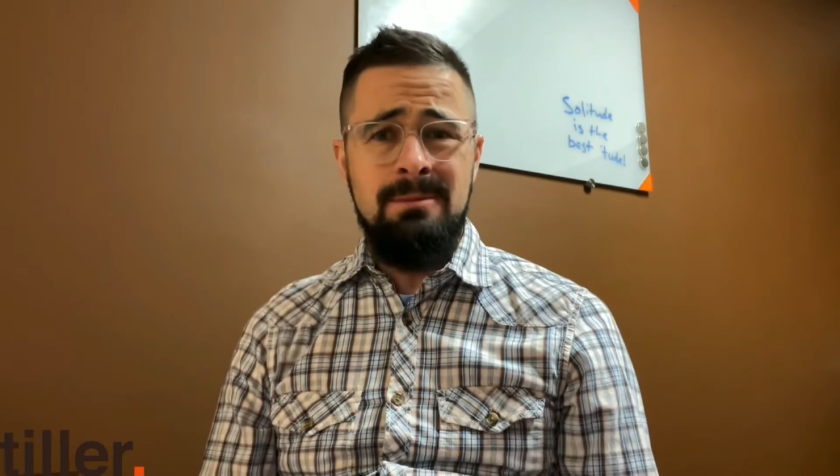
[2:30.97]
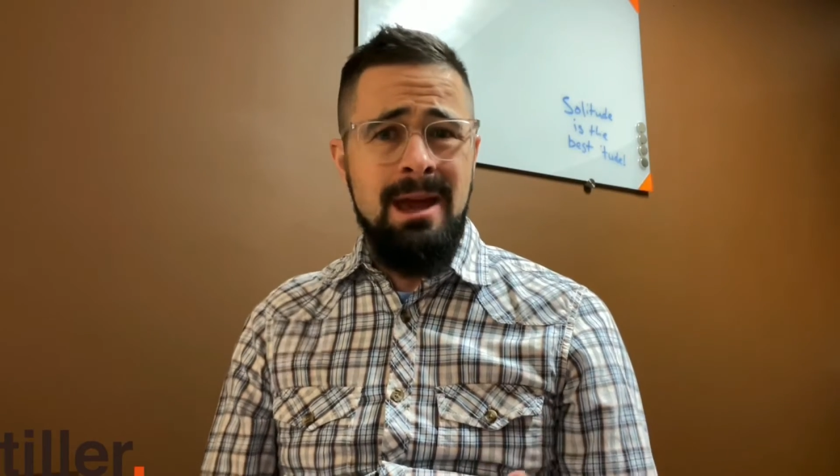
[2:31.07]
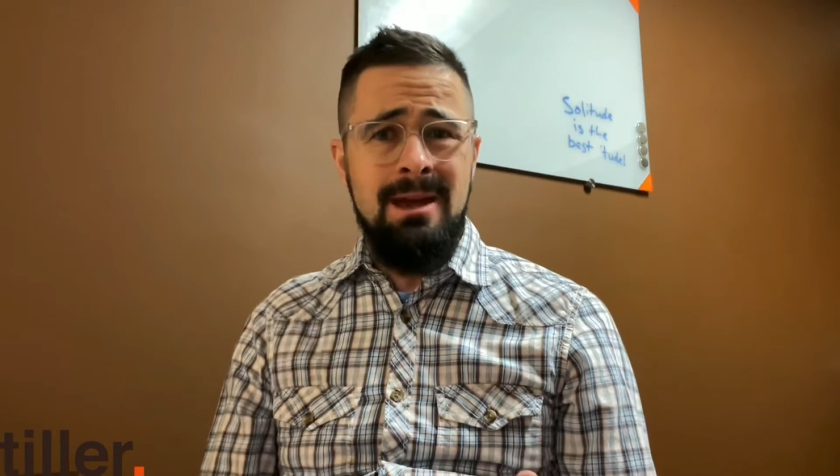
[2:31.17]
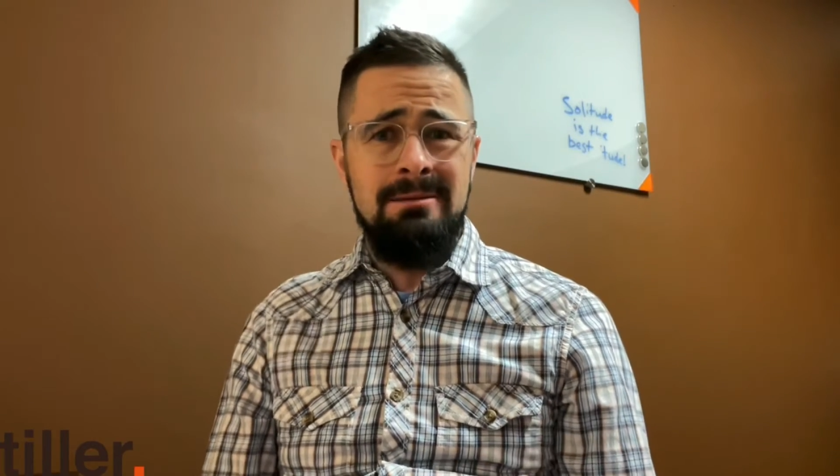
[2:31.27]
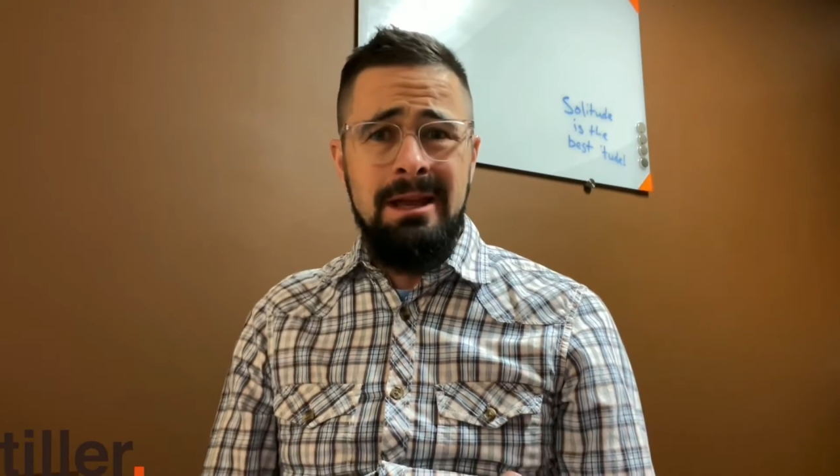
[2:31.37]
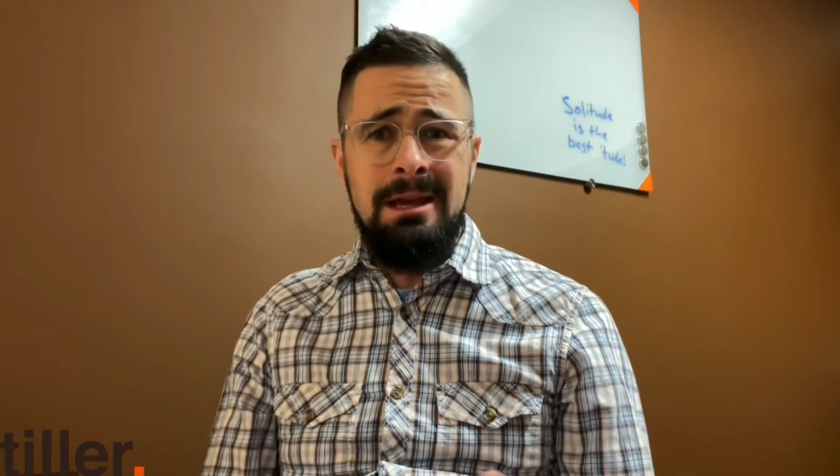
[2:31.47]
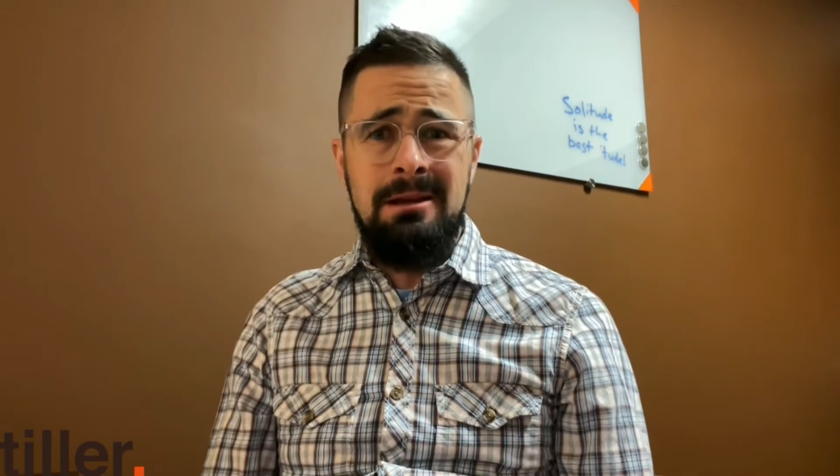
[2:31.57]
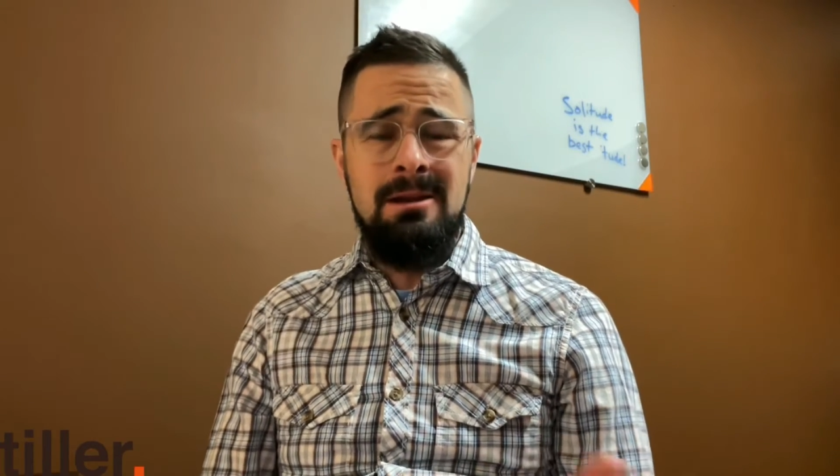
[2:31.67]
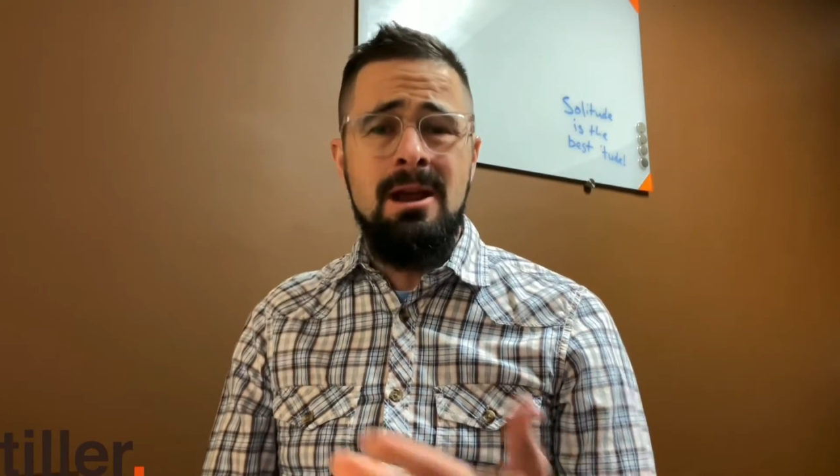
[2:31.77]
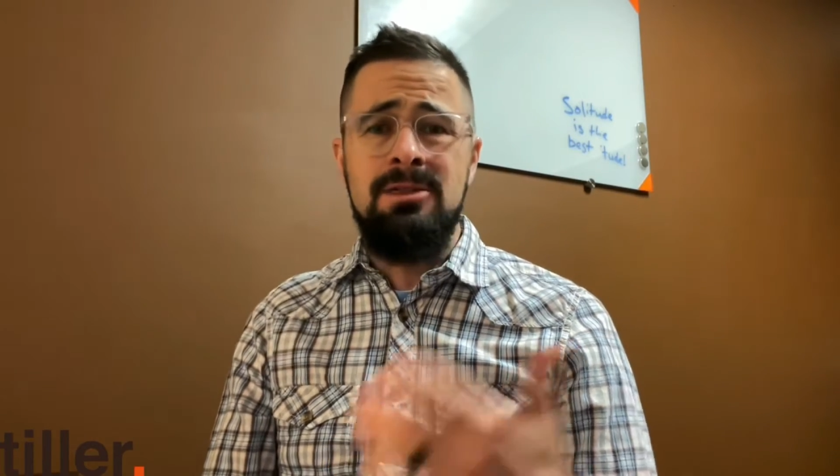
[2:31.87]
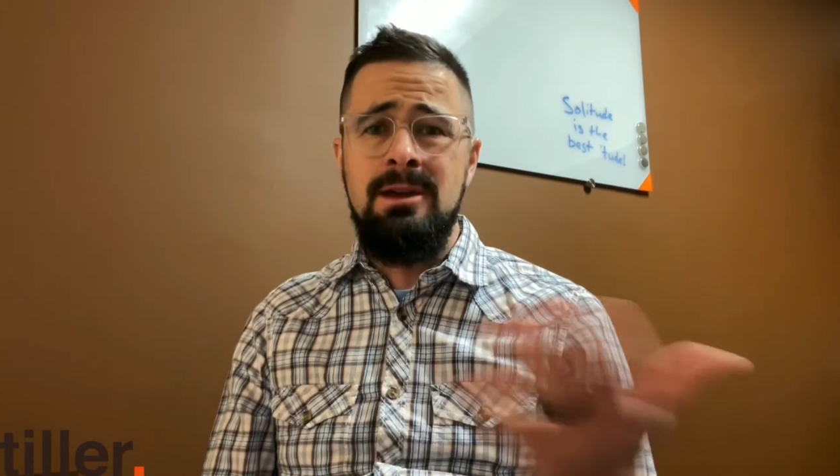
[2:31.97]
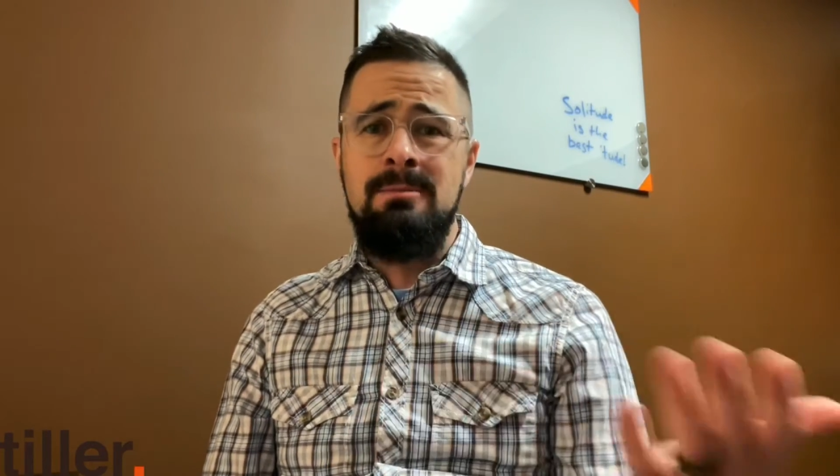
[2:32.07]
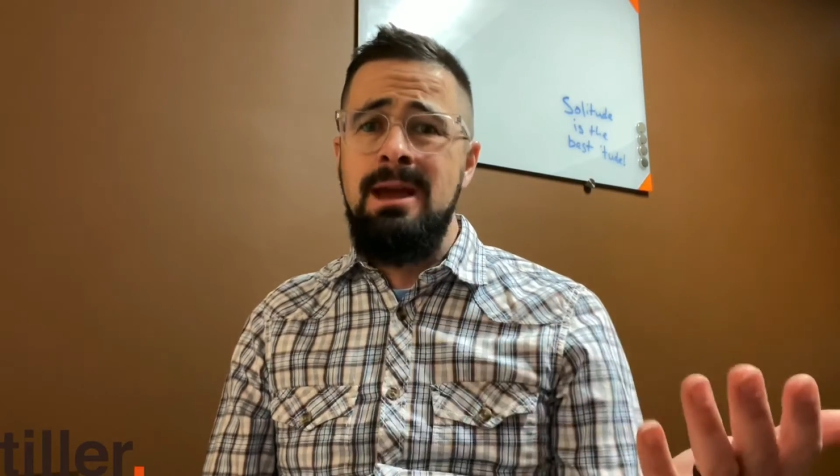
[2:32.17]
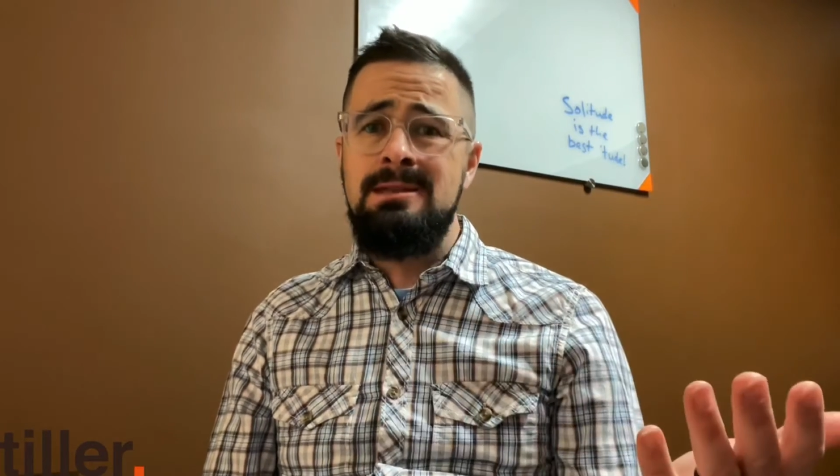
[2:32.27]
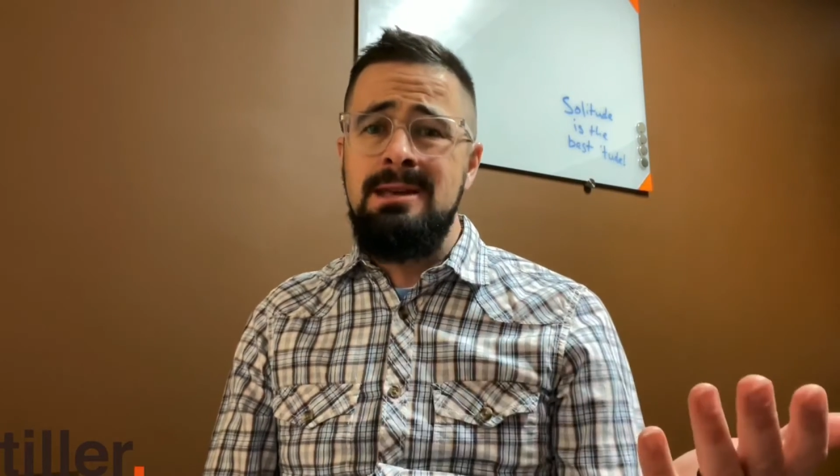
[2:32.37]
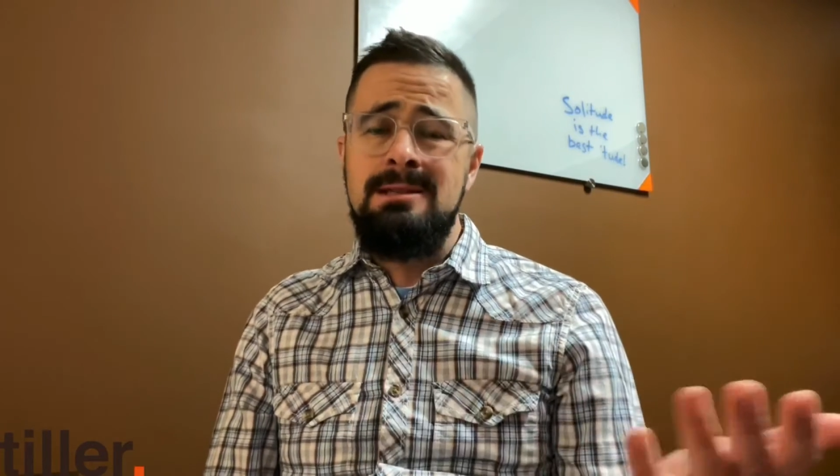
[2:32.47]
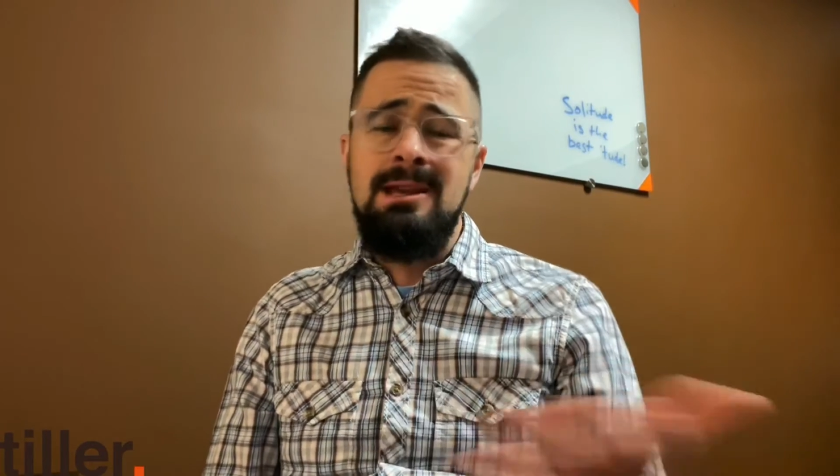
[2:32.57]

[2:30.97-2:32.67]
man, like nothing makes sense.